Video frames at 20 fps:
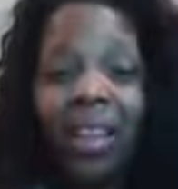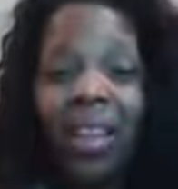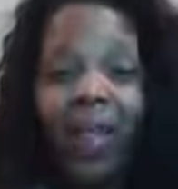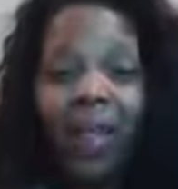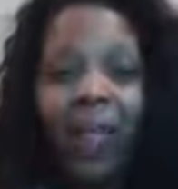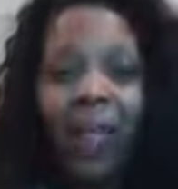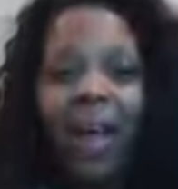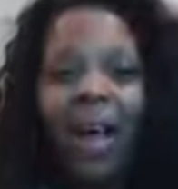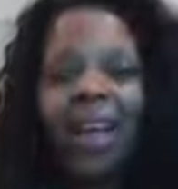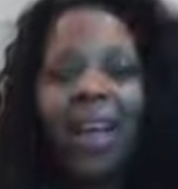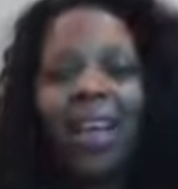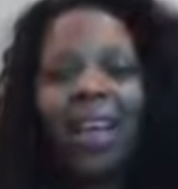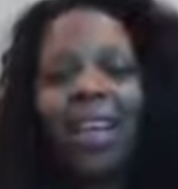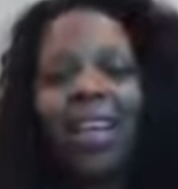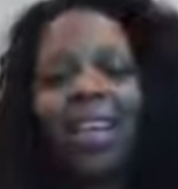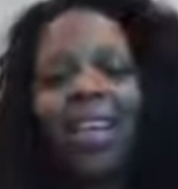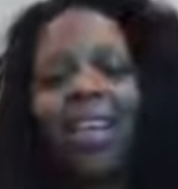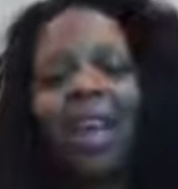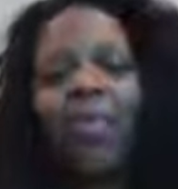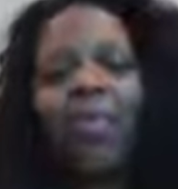The fact
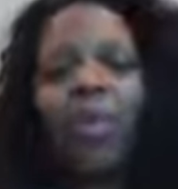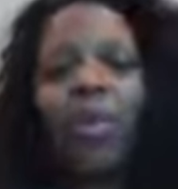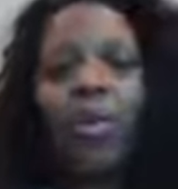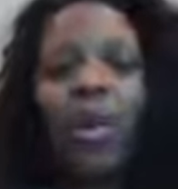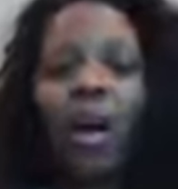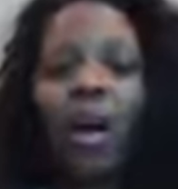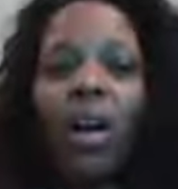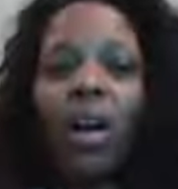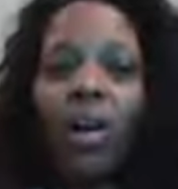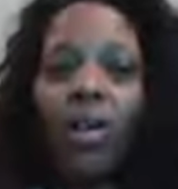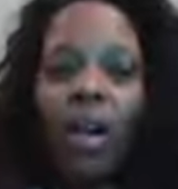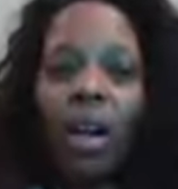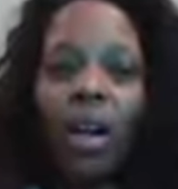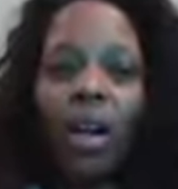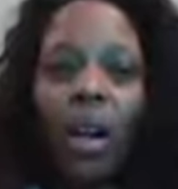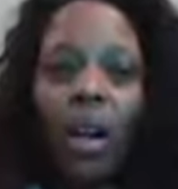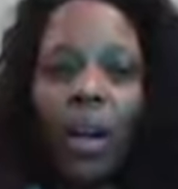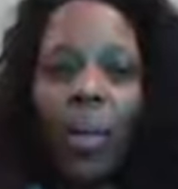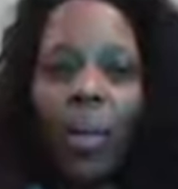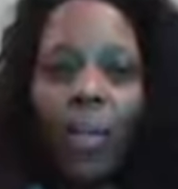can give you a
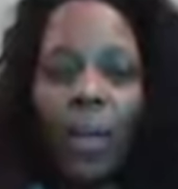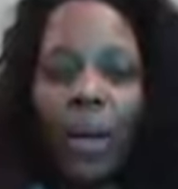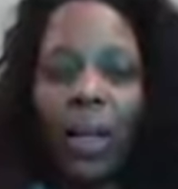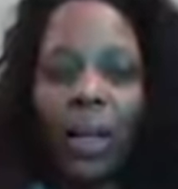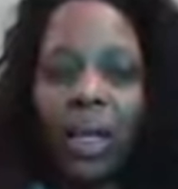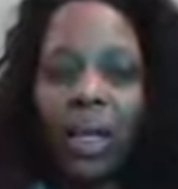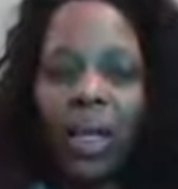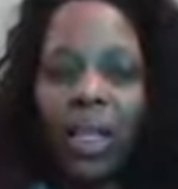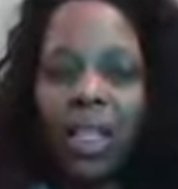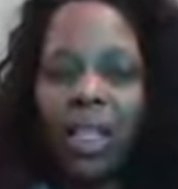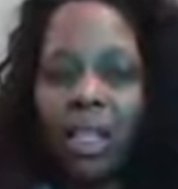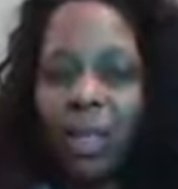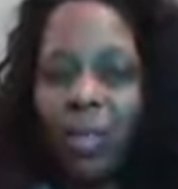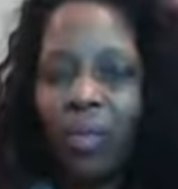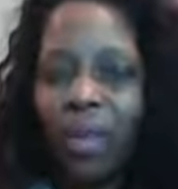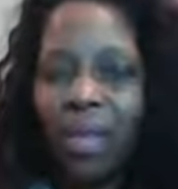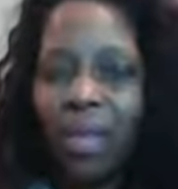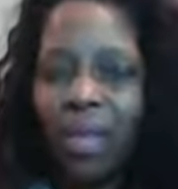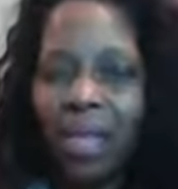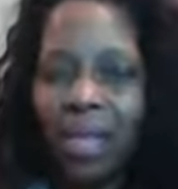greater ability to
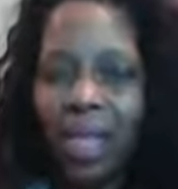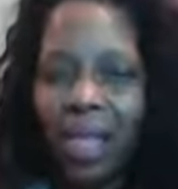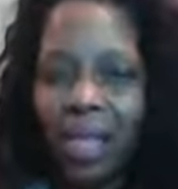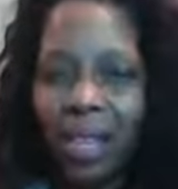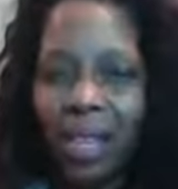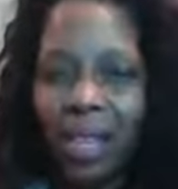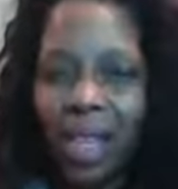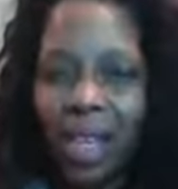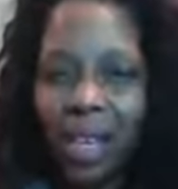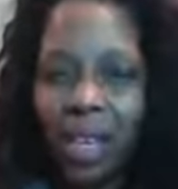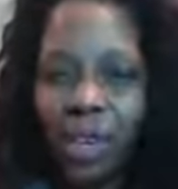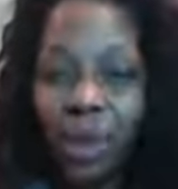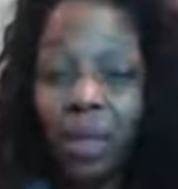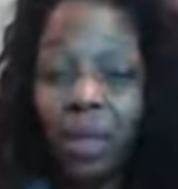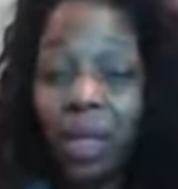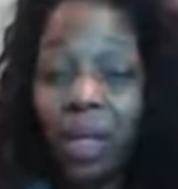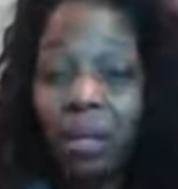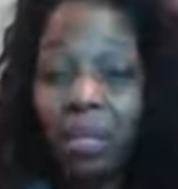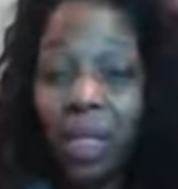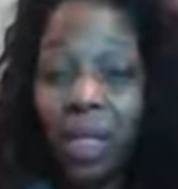resist
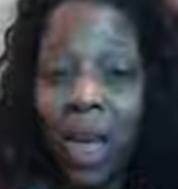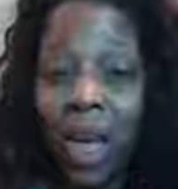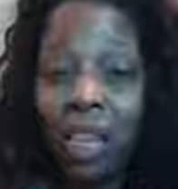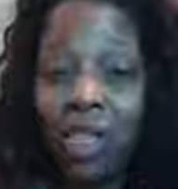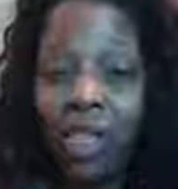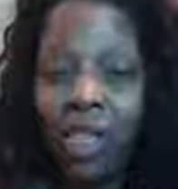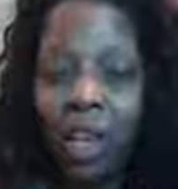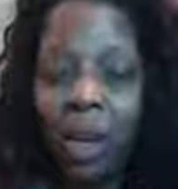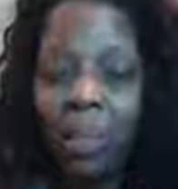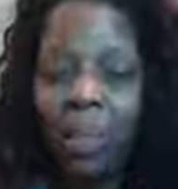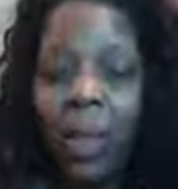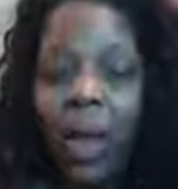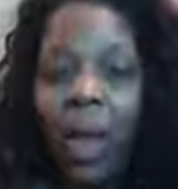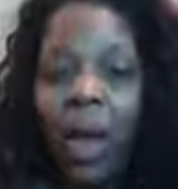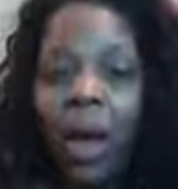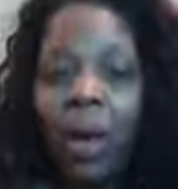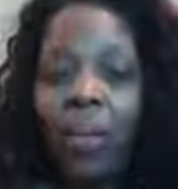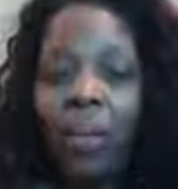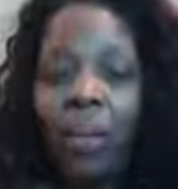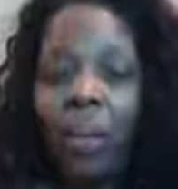sexual temptation,
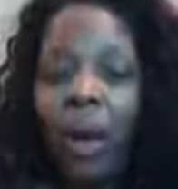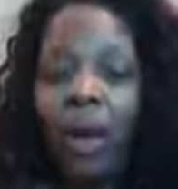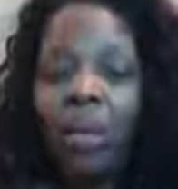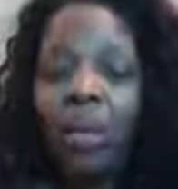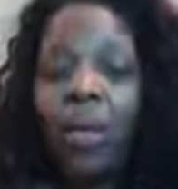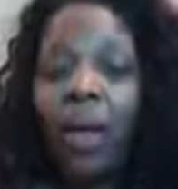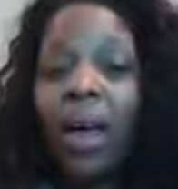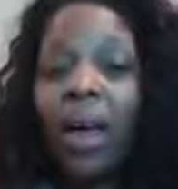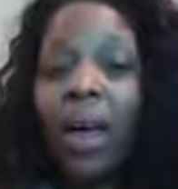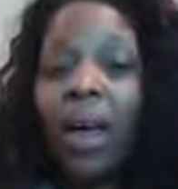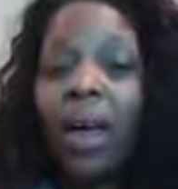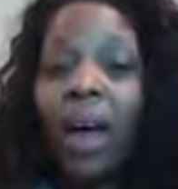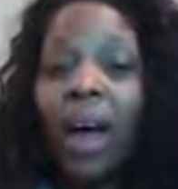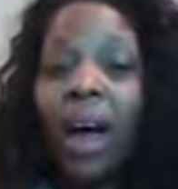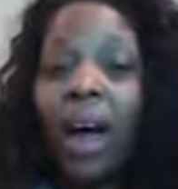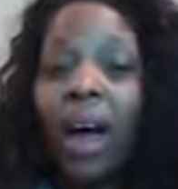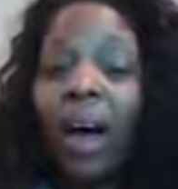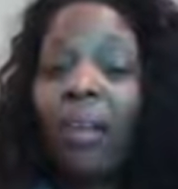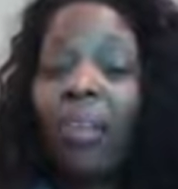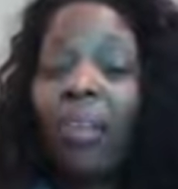but
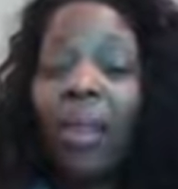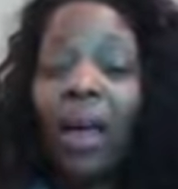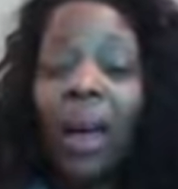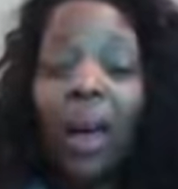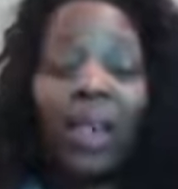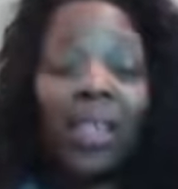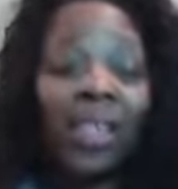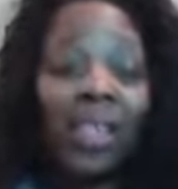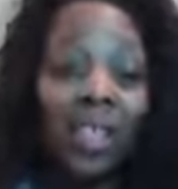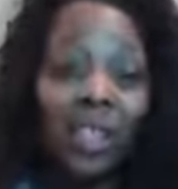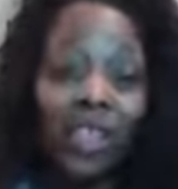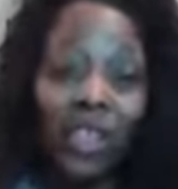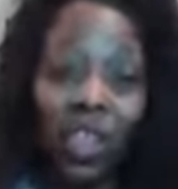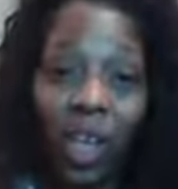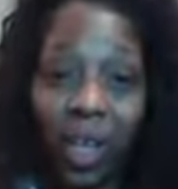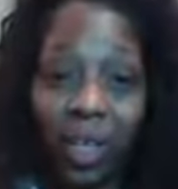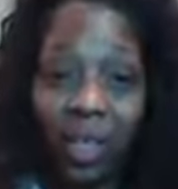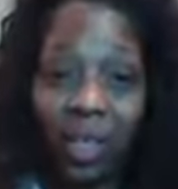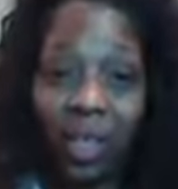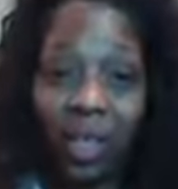I'm not
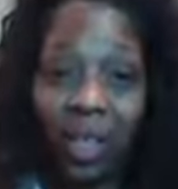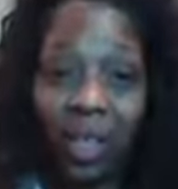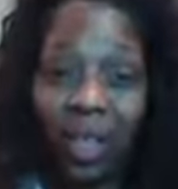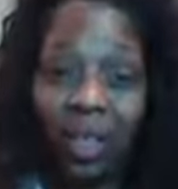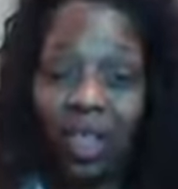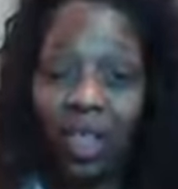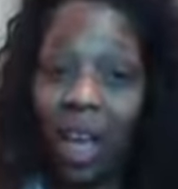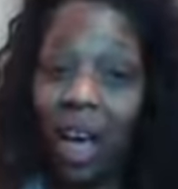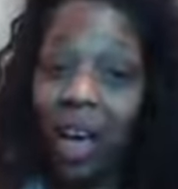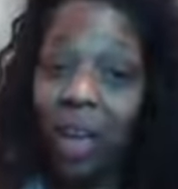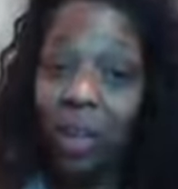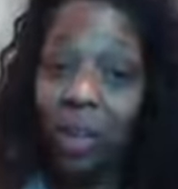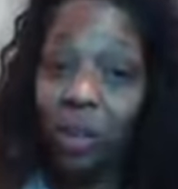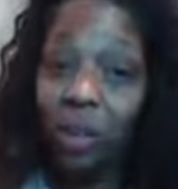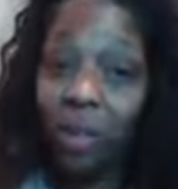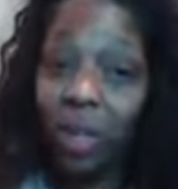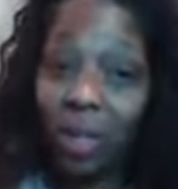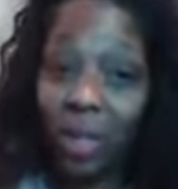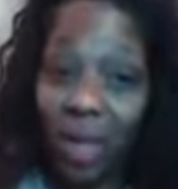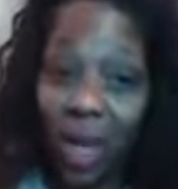suggesting that
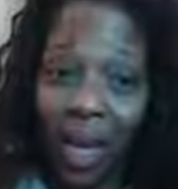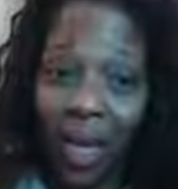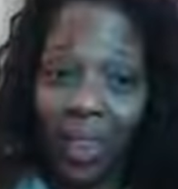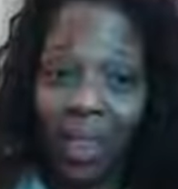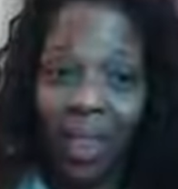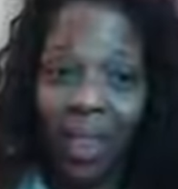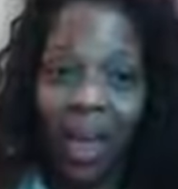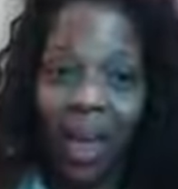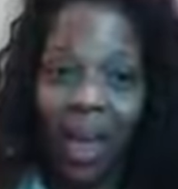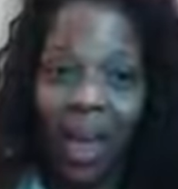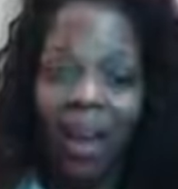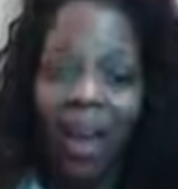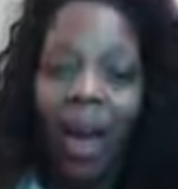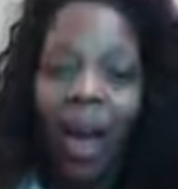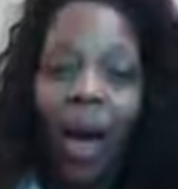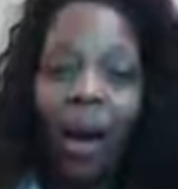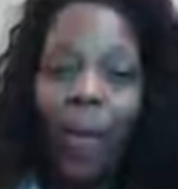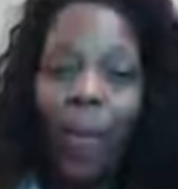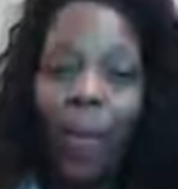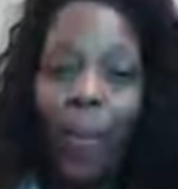you take that.
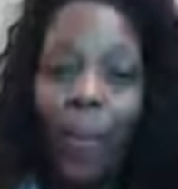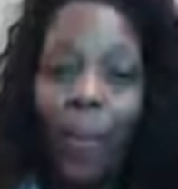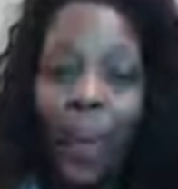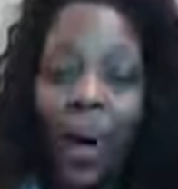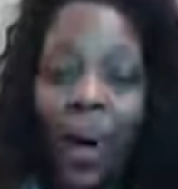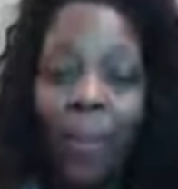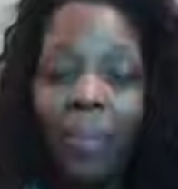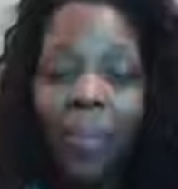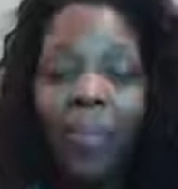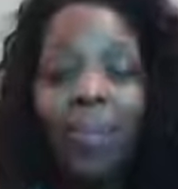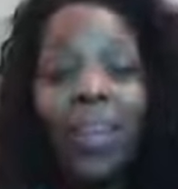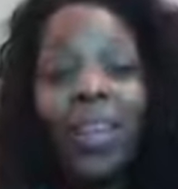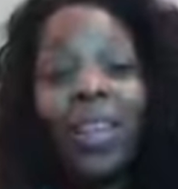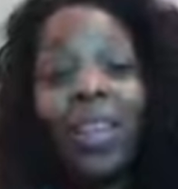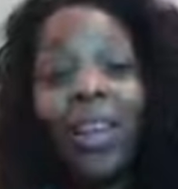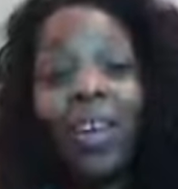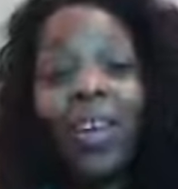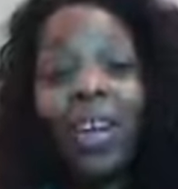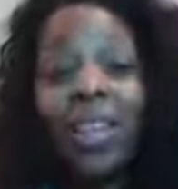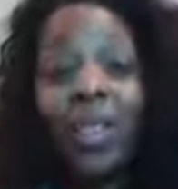But
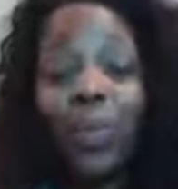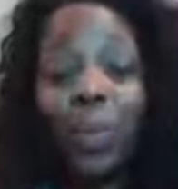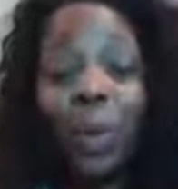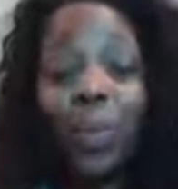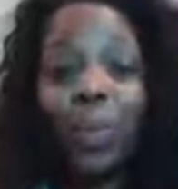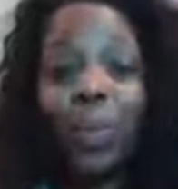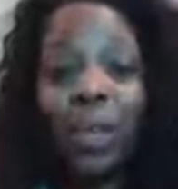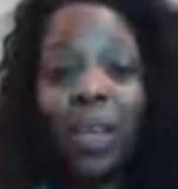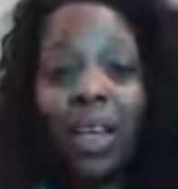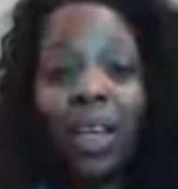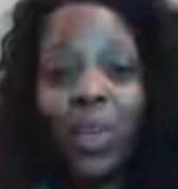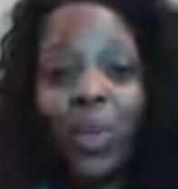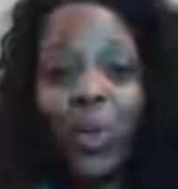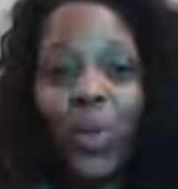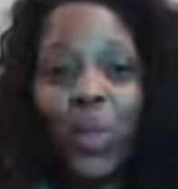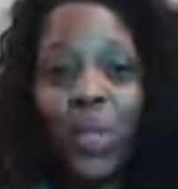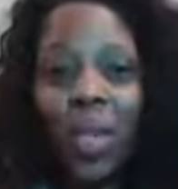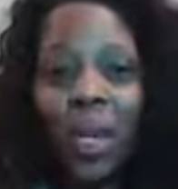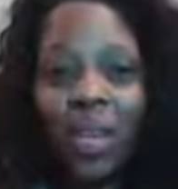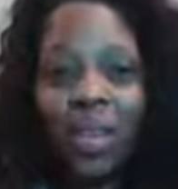there is people that
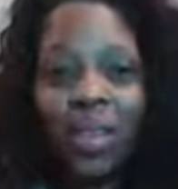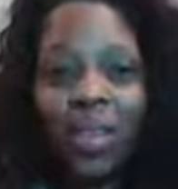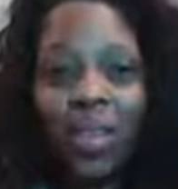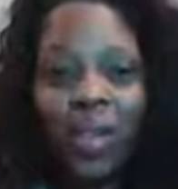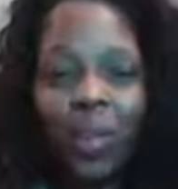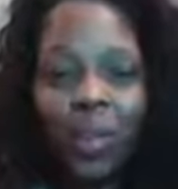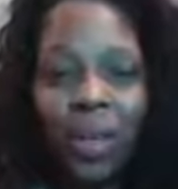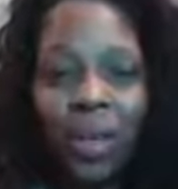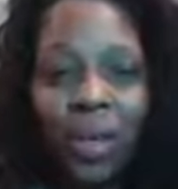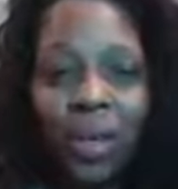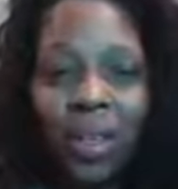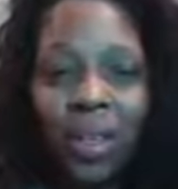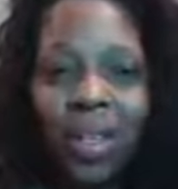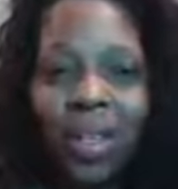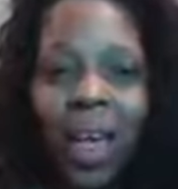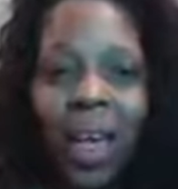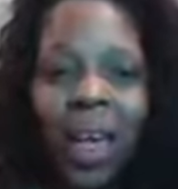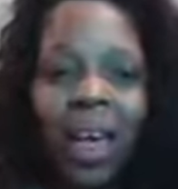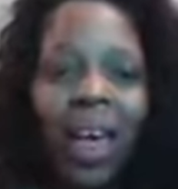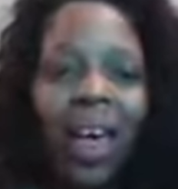do take those pills.